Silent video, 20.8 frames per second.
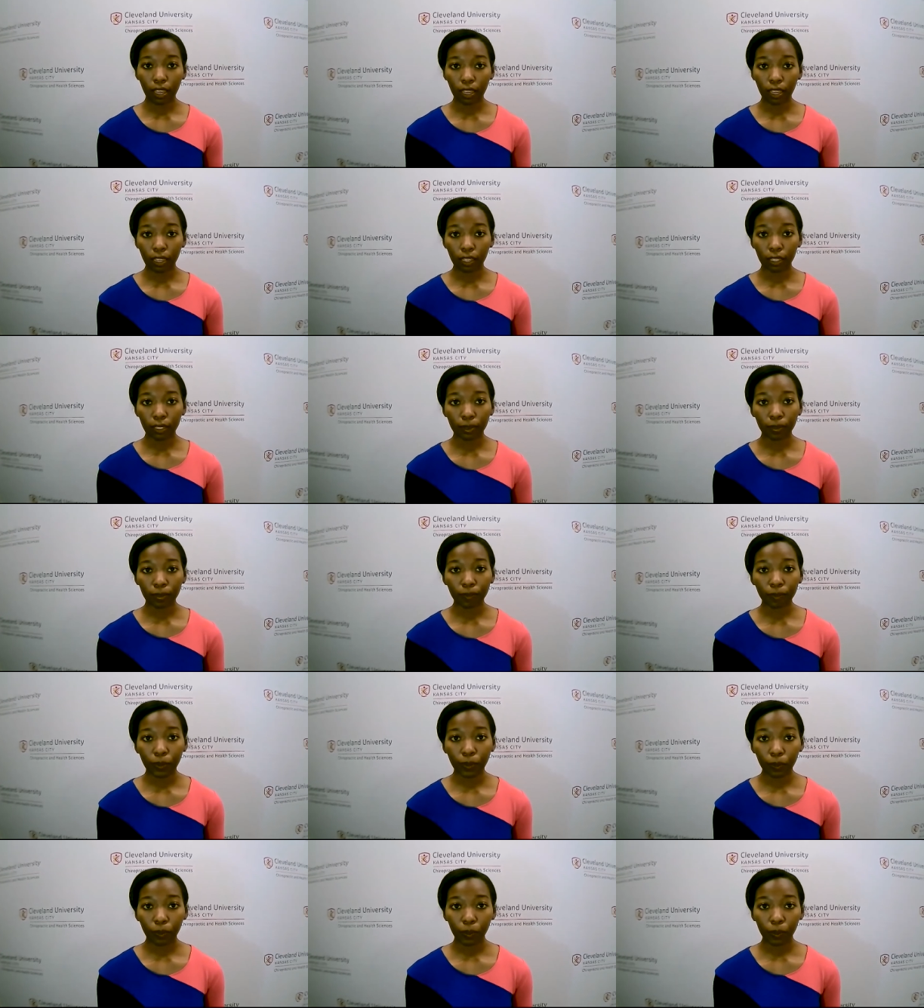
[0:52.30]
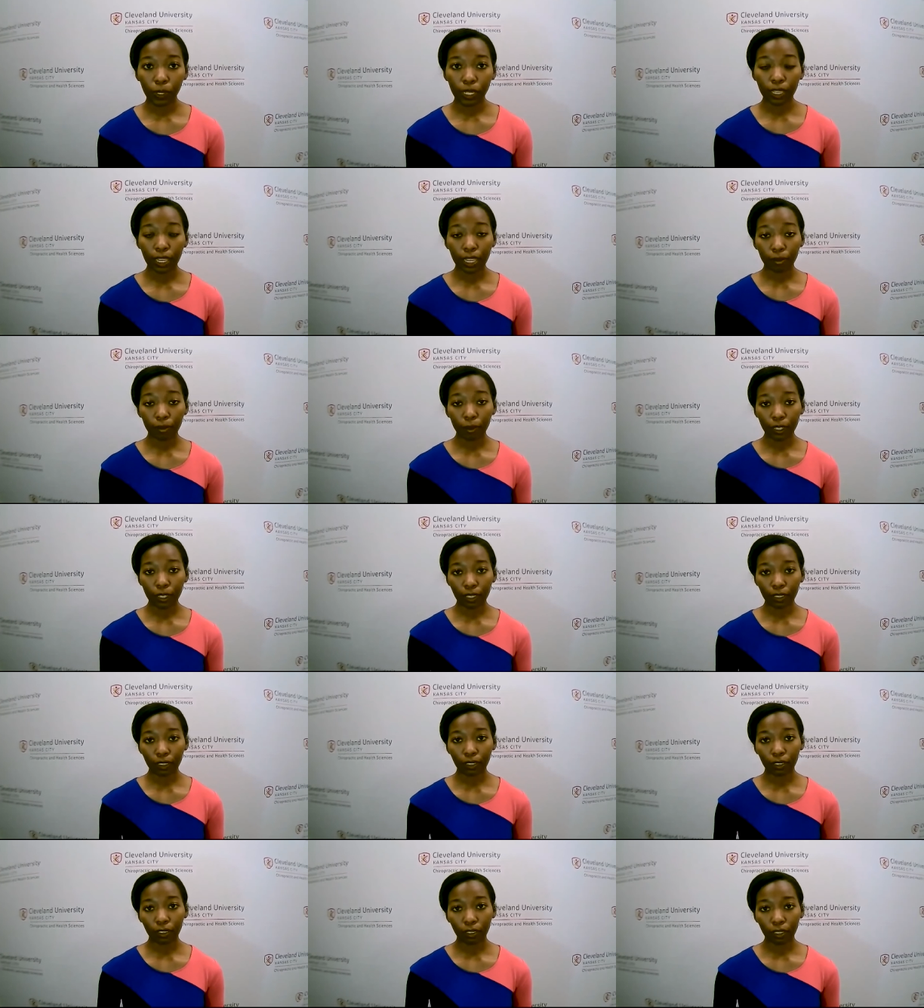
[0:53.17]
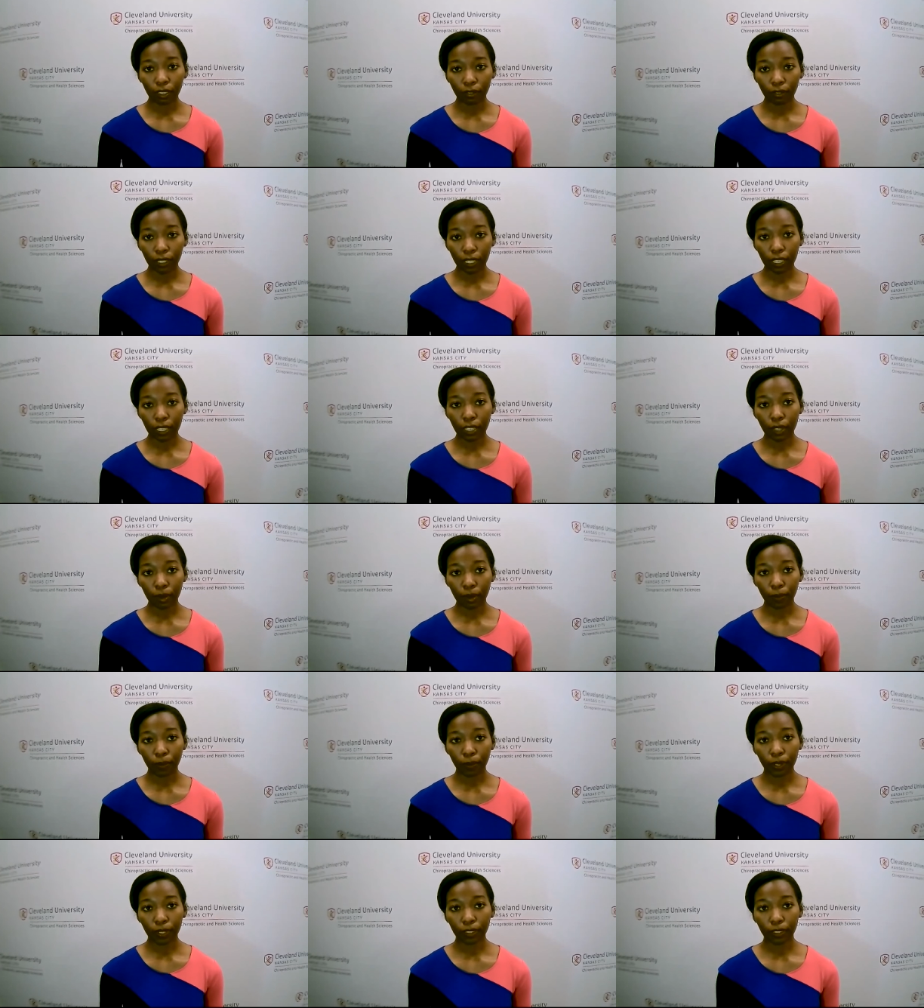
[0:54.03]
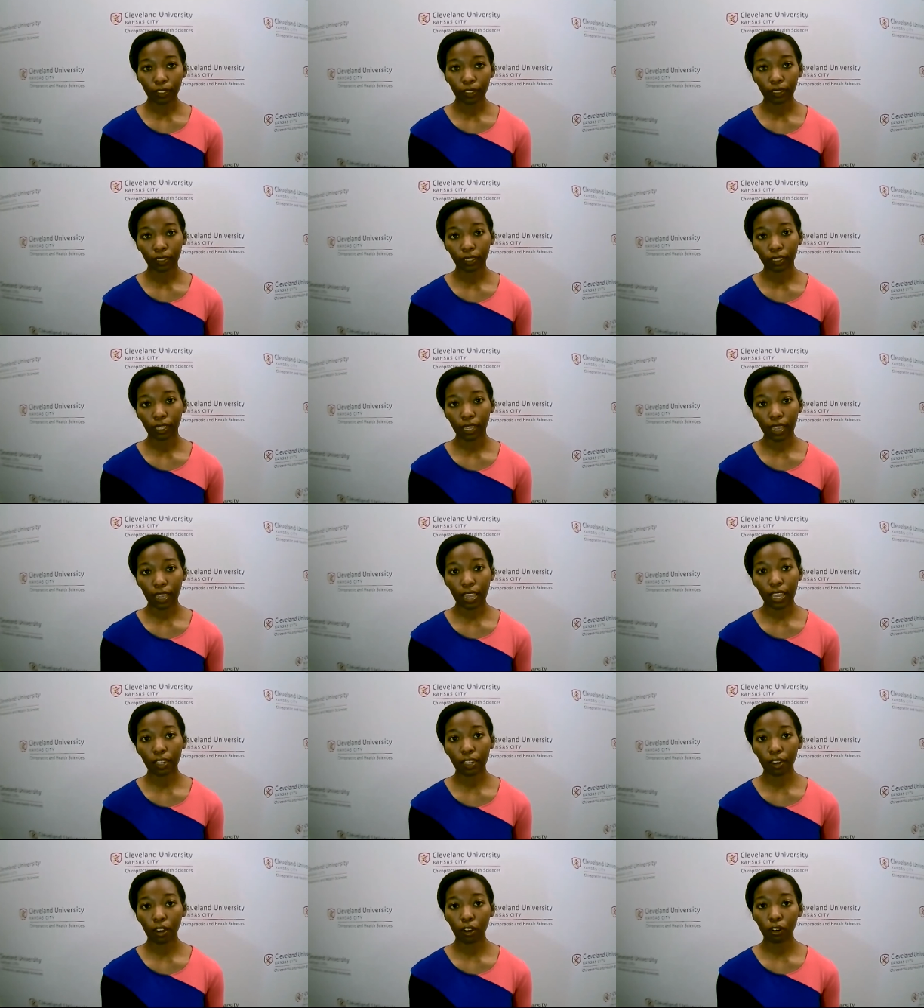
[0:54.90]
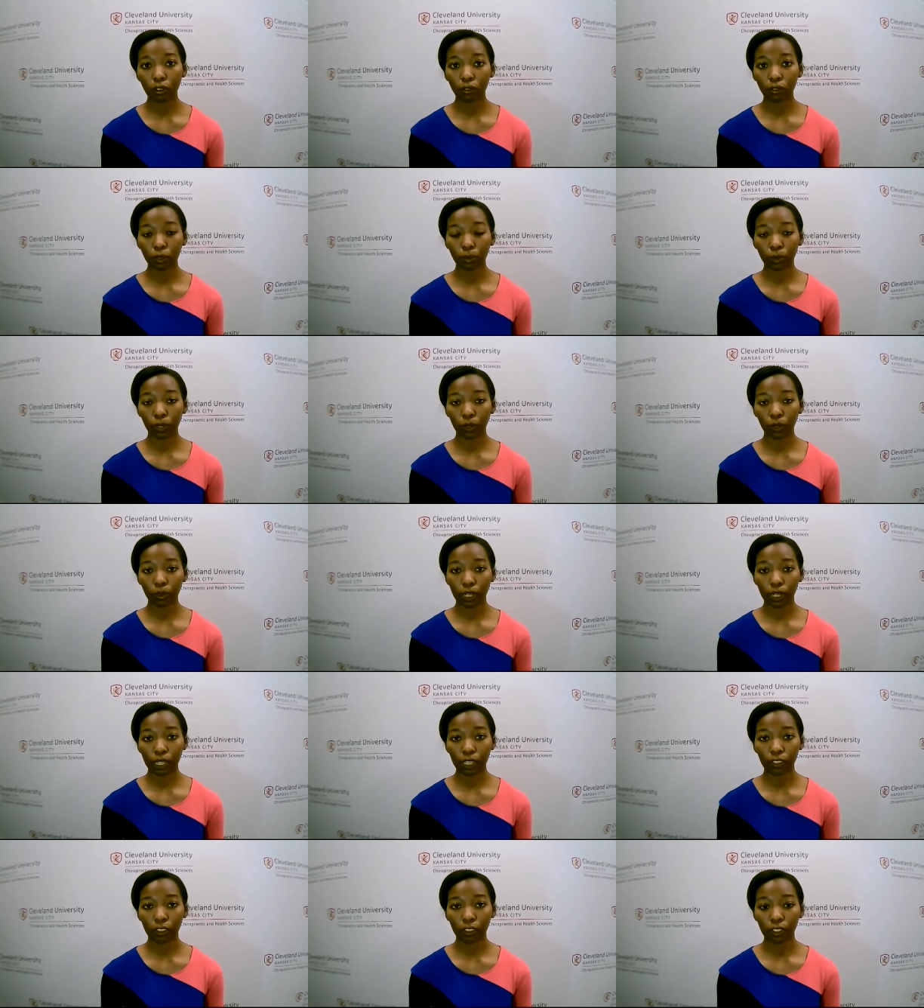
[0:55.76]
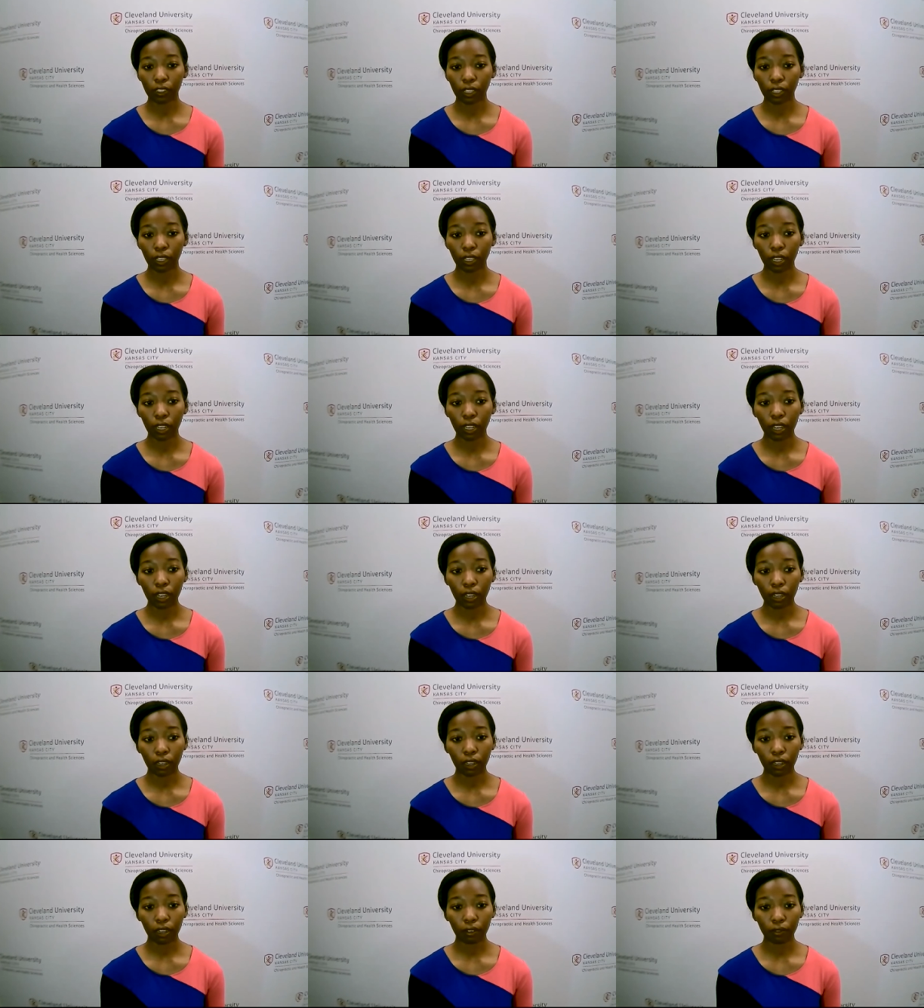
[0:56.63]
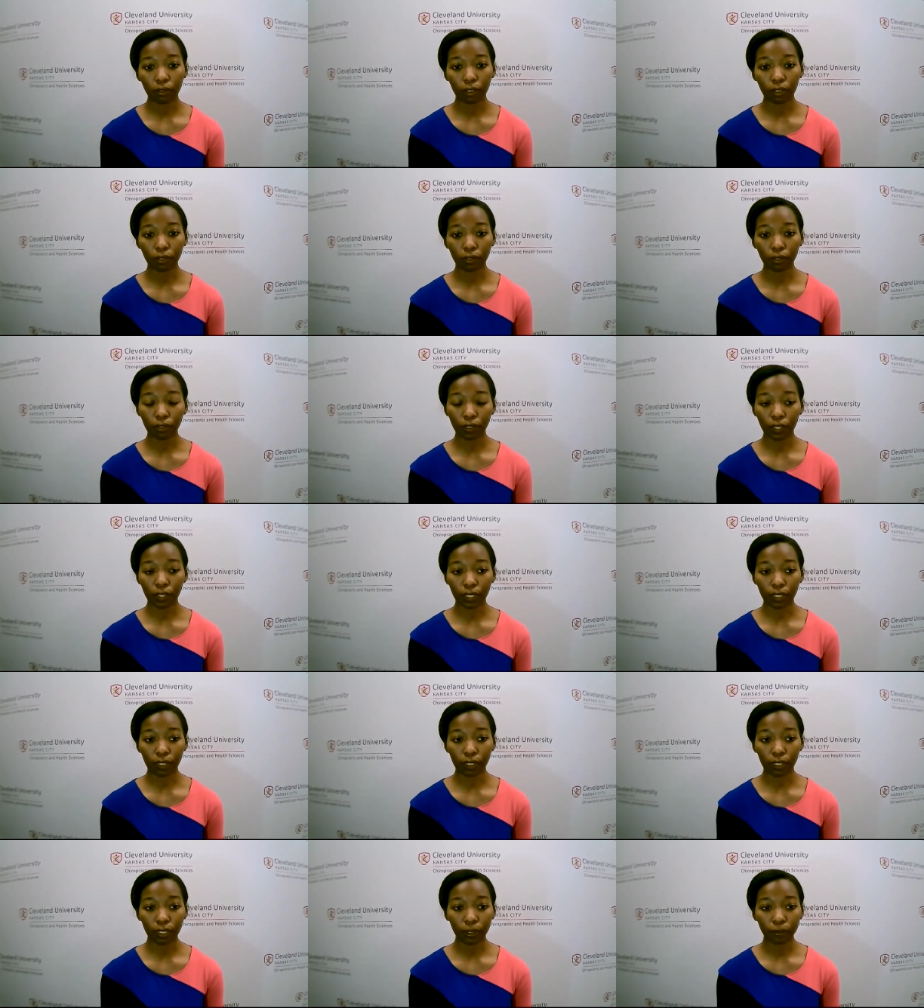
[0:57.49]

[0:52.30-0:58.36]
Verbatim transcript: um, weak abductors of the hip, and overpronation of the foot.